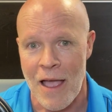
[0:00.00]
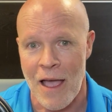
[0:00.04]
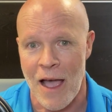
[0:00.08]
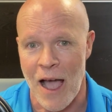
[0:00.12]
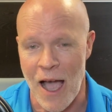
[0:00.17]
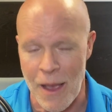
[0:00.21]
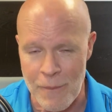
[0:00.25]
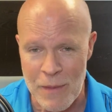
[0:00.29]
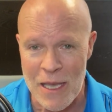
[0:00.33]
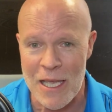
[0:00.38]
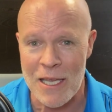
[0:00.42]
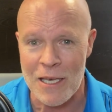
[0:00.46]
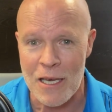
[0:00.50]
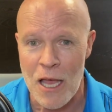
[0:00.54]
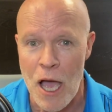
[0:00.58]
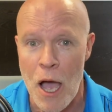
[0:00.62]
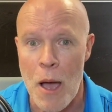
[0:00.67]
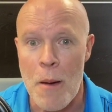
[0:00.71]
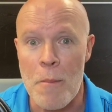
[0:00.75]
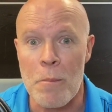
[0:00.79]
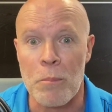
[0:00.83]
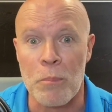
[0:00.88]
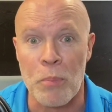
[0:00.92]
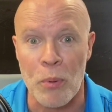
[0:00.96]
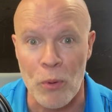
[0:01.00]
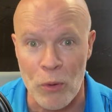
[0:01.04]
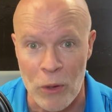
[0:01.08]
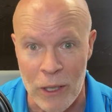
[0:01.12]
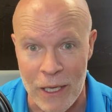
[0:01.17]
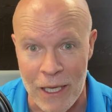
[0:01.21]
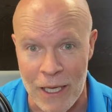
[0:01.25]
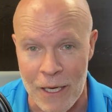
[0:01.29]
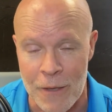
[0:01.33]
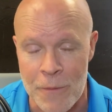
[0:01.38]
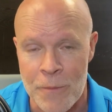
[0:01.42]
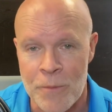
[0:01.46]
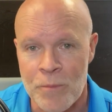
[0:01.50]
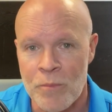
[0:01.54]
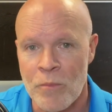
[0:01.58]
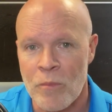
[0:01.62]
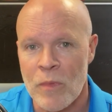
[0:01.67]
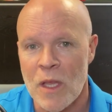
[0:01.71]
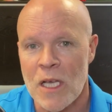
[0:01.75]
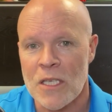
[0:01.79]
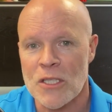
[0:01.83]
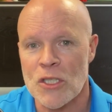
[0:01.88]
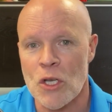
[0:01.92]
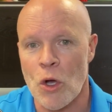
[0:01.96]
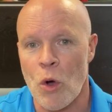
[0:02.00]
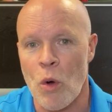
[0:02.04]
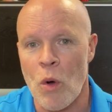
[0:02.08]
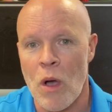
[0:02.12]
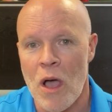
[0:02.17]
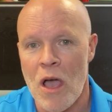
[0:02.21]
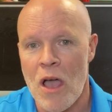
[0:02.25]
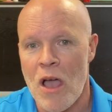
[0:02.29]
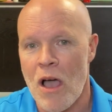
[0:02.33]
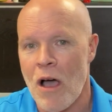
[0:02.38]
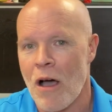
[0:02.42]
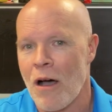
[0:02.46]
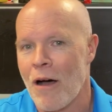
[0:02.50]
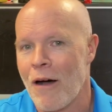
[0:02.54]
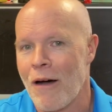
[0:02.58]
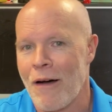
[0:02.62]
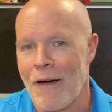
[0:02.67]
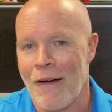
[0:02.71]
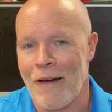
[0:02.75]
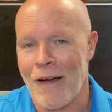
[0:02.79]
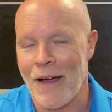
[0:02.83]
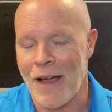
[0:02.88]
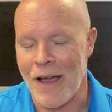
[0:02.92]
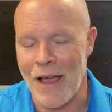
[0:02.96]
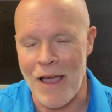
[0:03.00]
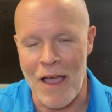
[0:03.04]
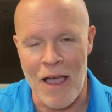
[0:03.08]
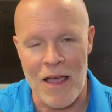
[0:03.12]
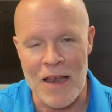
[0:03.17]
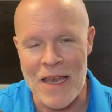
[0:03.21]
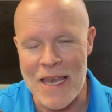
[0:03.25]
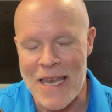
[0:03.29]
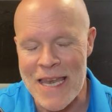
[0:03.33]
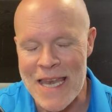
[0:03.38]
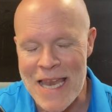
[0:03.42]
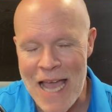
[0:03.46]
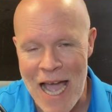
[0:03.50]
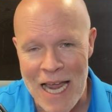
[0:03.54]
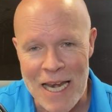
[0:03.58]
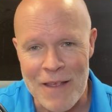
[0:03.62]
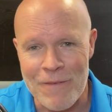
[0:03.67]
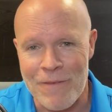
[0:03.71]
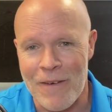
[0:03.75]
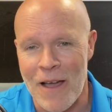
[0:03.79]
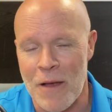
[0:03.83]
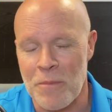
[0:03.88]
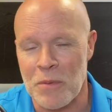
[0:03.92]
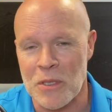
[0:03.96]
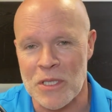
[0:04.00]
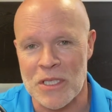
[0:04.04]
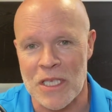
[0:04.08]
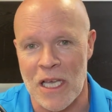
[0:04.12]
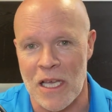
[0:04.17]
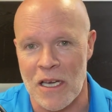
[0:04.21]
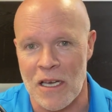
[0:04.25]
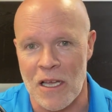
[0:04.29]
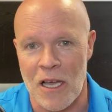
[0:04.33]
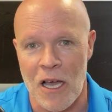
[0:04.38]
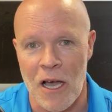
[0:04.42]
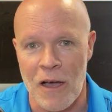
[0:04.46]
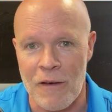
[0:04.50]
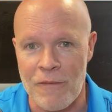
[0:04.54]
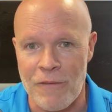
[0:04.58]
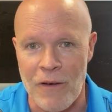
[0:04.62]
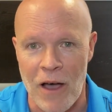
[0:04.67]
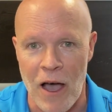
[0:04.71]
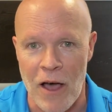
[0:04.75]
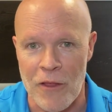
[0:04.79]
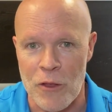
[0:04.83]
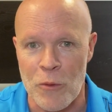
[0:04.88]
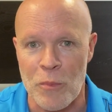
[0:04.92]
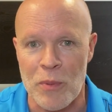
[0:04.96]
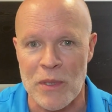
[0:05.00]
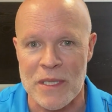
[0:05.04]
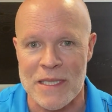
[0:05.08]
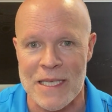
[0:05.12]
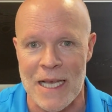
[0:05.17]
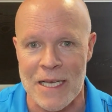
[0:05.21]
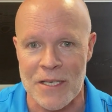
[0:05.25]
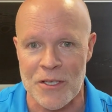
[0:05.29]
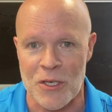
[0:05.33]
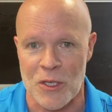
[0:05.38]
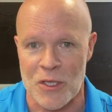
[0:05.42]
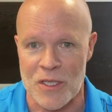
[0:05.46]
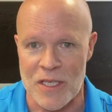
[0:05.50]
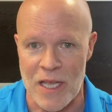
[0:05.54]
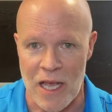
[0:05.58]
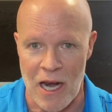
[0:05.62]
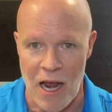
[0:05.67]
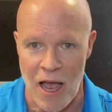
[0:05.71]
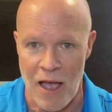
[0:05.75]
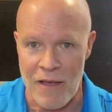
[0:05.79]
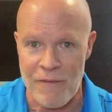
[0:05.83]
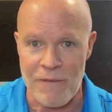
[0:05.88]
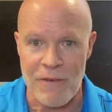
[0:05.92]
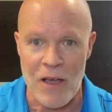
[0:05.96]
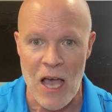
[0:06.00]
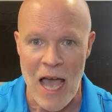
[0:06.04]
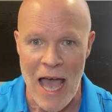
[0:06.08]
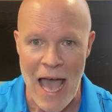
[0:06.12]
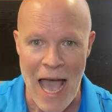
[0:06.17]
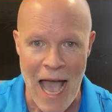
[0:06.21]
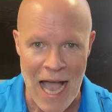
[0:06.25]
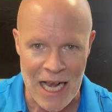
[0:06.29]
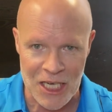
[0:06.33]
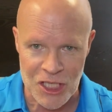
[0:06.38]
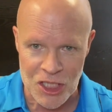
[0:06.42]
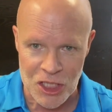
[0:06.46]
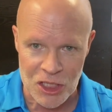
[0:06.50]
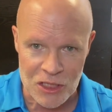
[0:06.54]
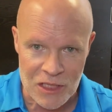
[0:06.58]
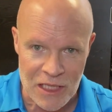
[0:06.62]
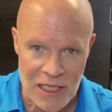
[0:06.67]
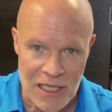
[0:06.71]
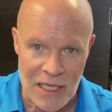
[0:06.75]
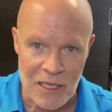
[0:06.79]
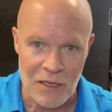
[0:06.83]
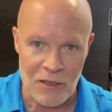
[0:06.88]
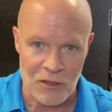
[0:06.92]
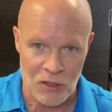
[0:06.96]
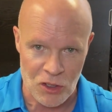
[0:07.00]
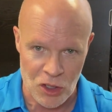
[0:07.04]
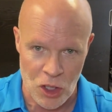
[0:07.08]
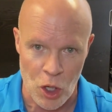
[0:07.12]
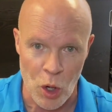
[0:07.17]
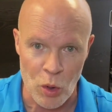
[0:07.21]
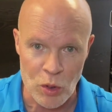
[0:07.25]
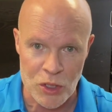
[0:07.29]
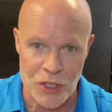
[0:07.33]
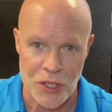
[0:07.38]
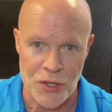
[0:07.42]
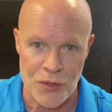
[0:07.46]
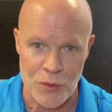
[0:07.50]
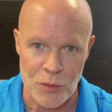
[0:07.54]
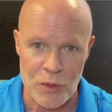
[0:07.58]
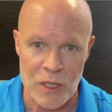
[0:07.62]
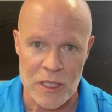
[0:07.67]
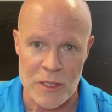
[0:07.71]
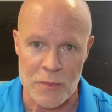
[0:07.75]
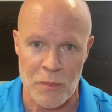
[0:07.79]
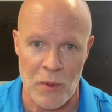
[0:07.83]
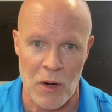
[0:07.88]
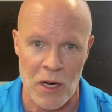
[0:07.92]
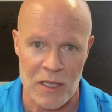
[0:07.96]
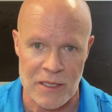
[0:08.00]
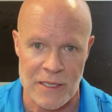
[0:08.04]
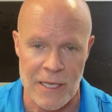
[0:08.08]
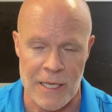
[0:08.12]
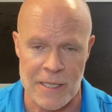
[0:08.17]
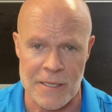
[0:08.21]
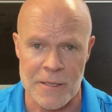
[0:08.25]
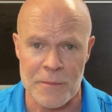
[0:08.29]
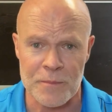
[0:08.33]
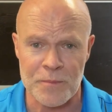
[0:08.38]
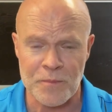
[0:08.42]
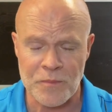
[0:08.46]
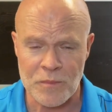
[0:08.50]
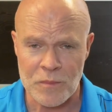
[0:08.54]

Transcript: I mean, bring it. So 95% of other presenters that I've actually coached through this process,